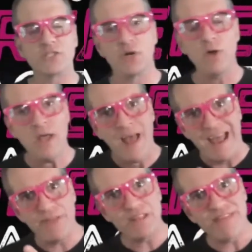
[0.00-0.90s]
So
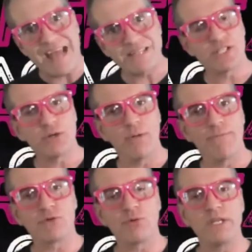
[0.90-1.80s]
I think that's the goal
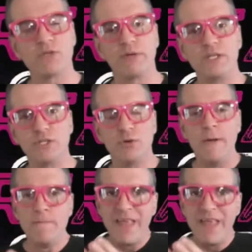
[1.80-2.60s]
for 2022.